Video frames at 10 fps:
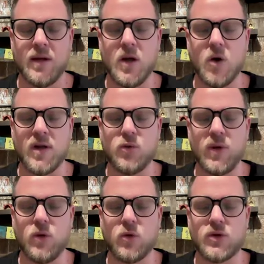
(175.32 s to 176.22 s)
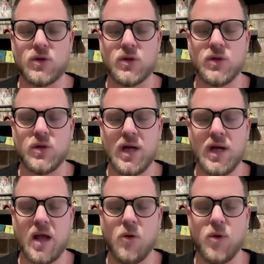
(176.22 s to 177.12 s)
Now that we looked
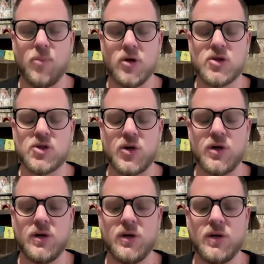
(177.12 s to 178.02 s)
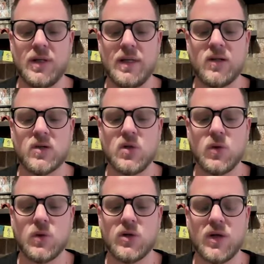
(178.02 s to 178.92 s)
at our posture, let us
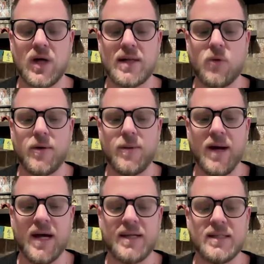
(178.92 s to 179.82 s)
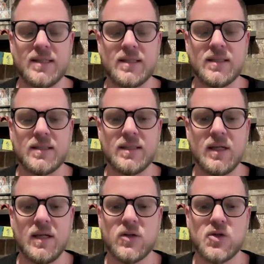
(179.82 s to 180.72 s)
look at our mind.
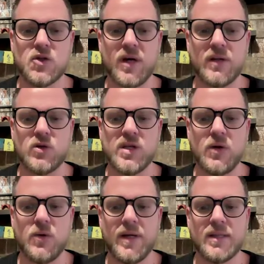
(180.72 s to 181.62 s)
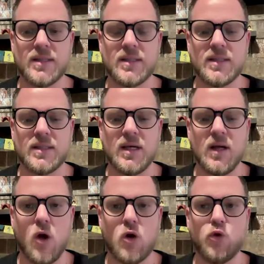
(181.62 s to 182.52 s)
Let us try to generate
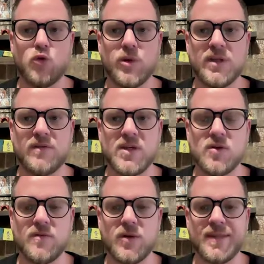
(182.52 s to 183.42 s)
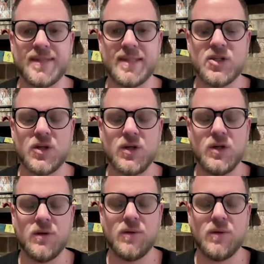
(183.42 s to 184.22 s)
a good motivation for this session.